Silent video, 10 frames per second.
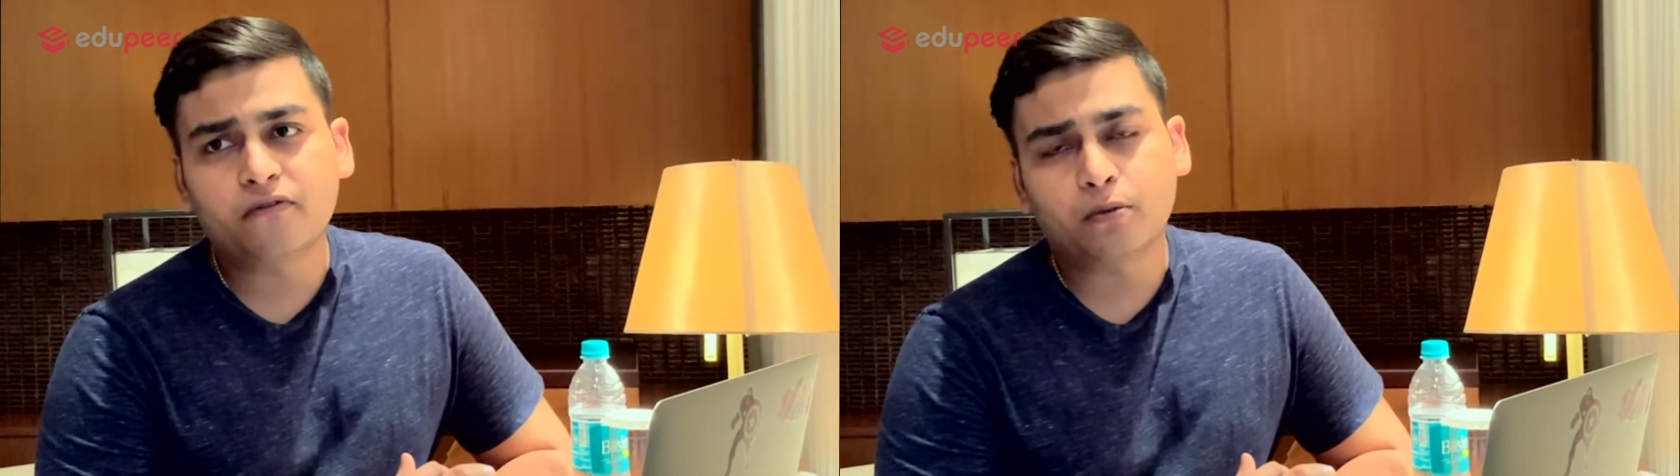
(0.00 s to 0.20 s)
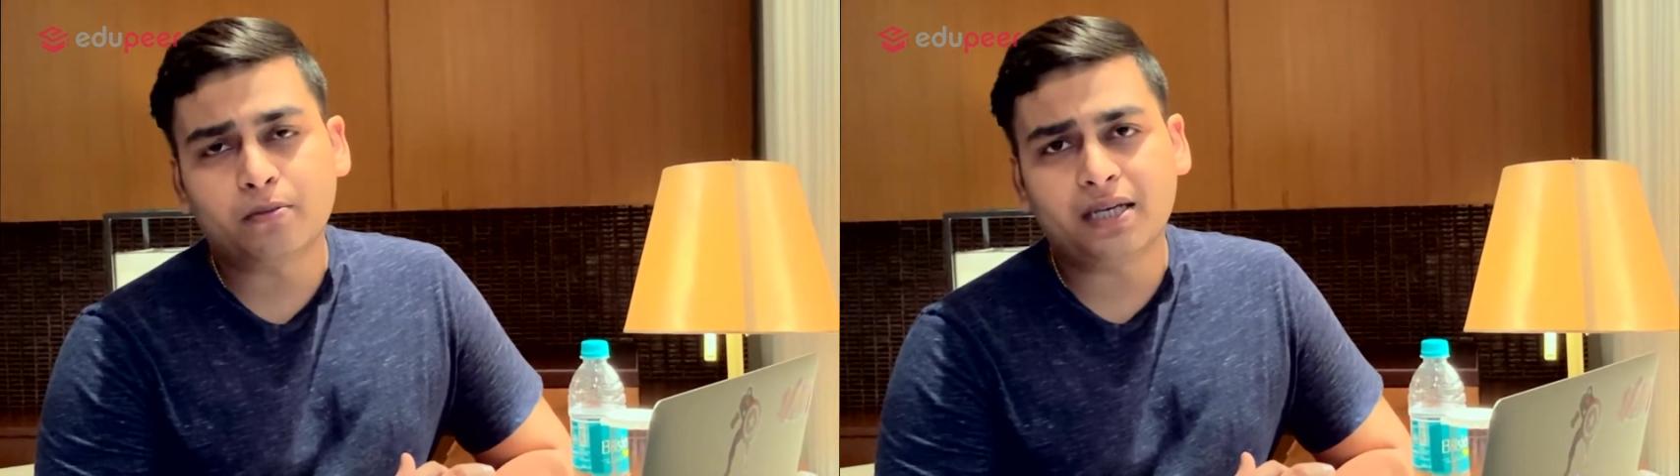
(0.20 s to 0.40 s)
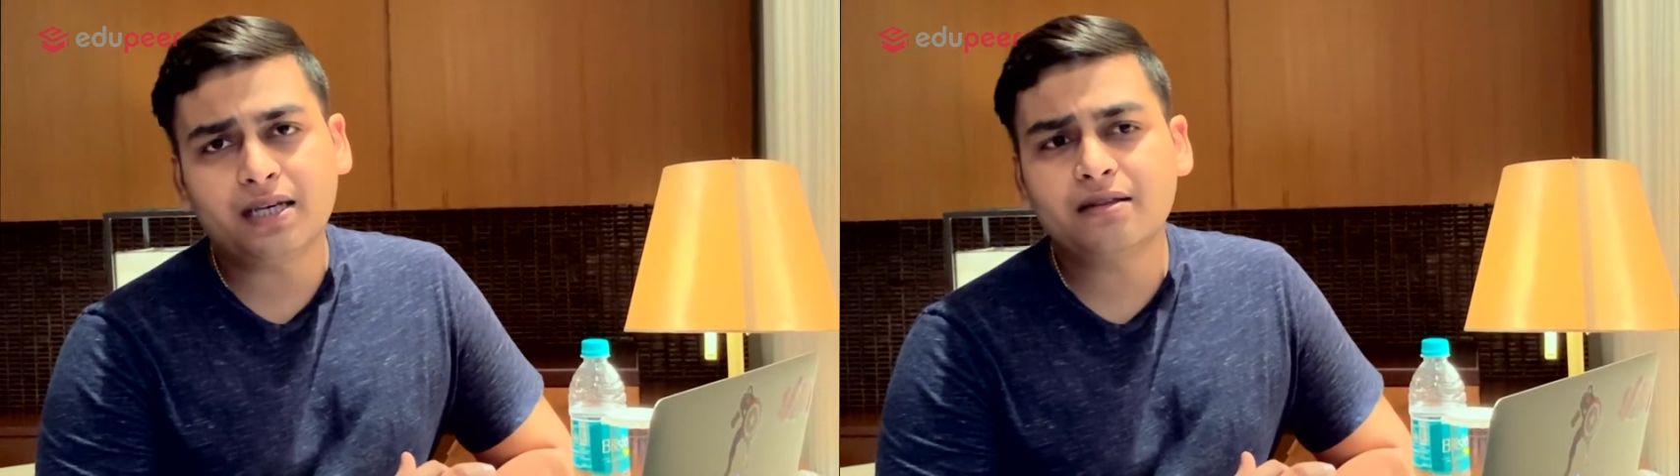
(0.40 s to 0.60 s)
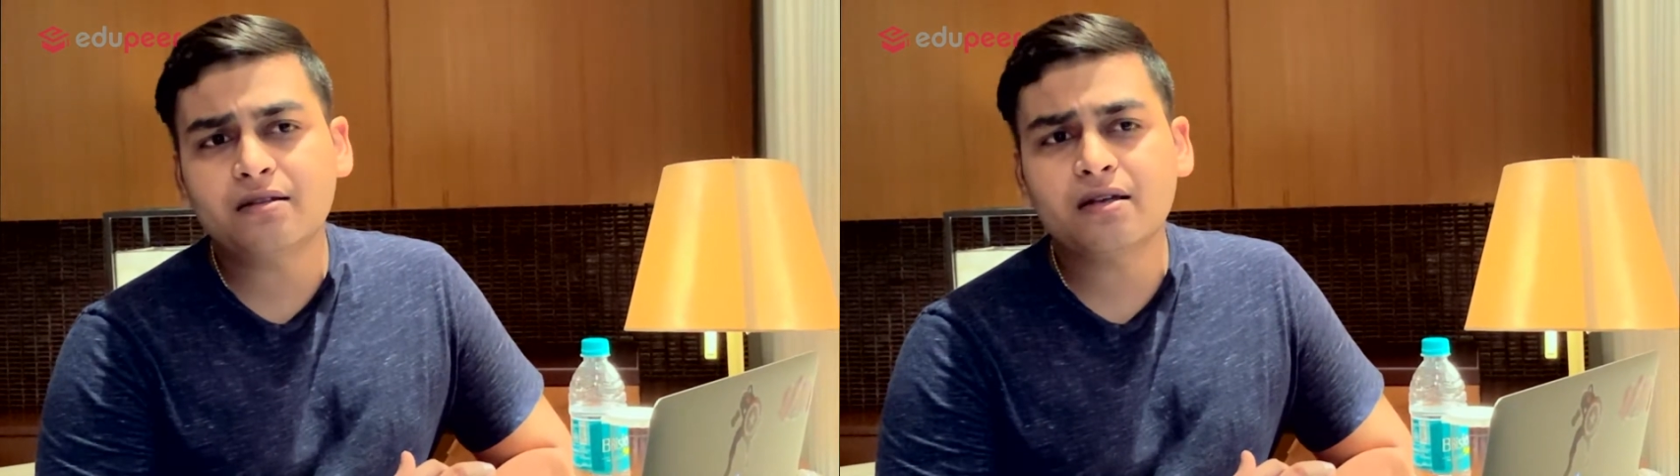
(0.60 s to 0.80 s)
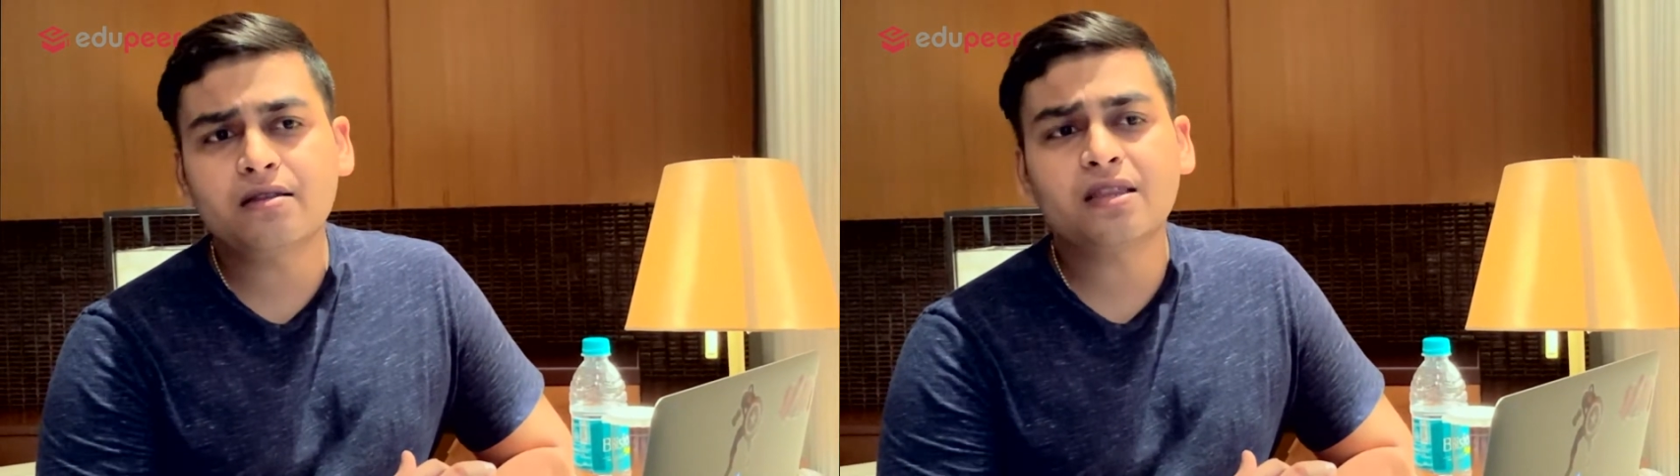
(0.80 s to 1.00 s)
for me, in the
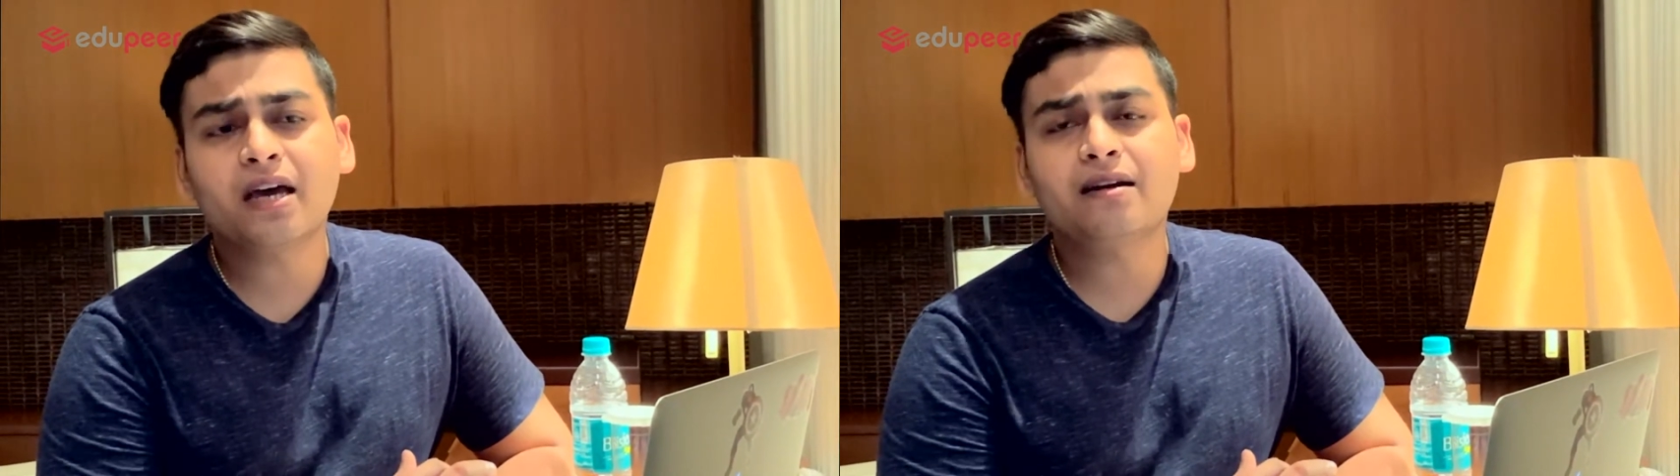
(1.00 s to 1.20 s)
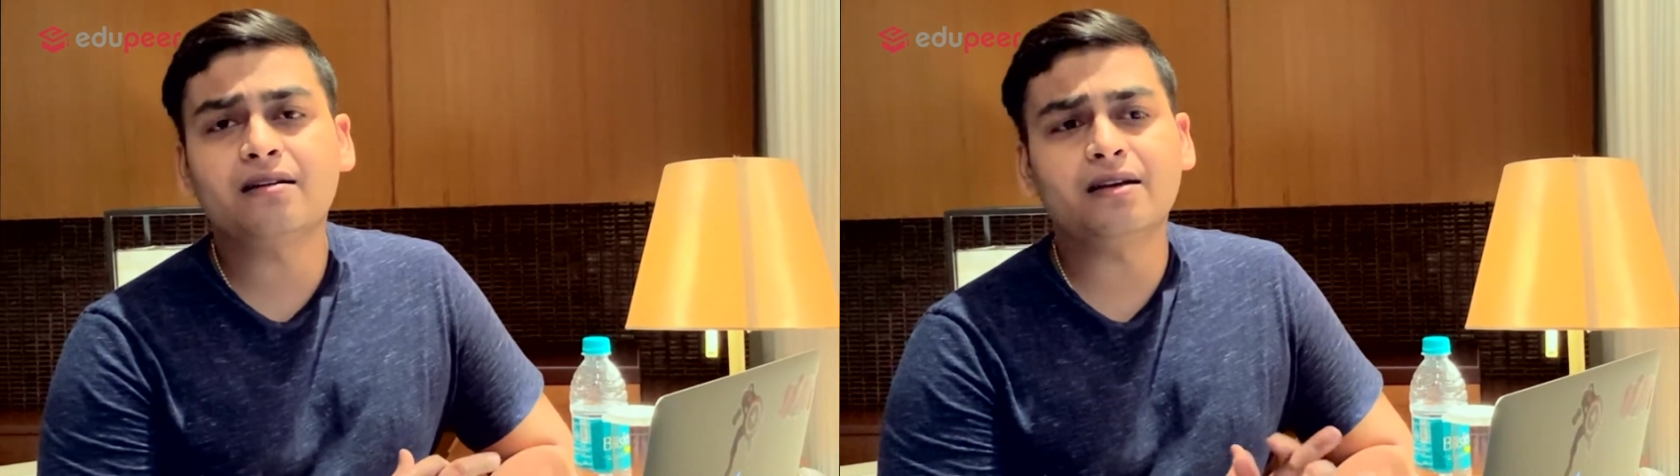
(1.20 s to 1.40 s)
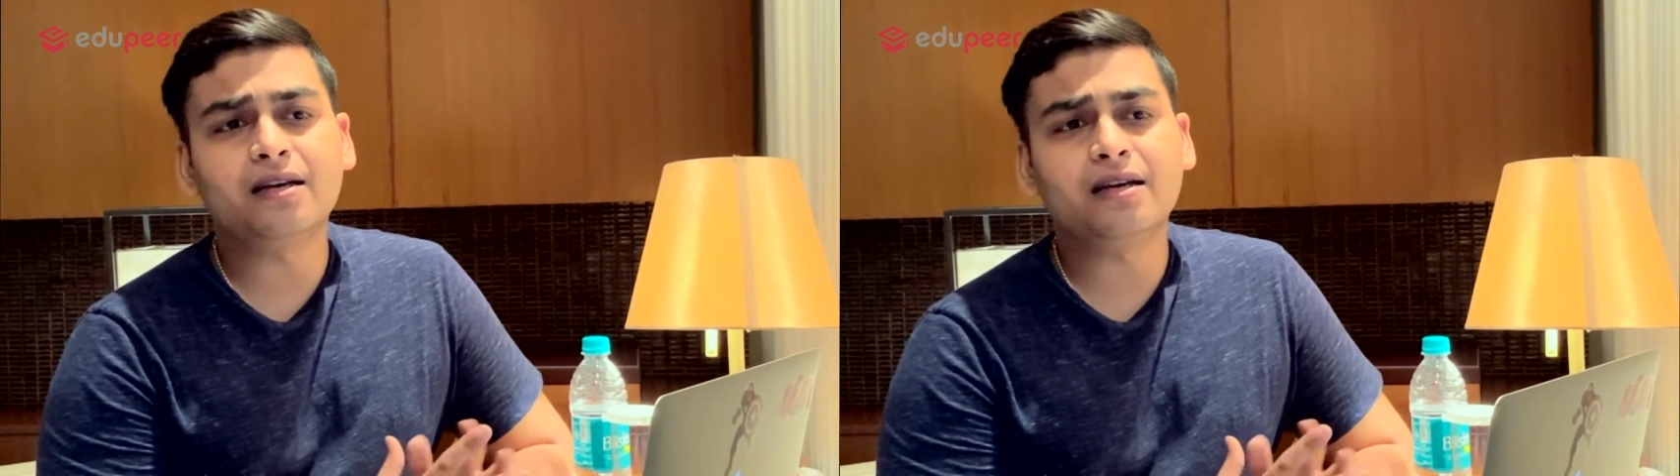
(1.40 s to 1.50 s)
sense that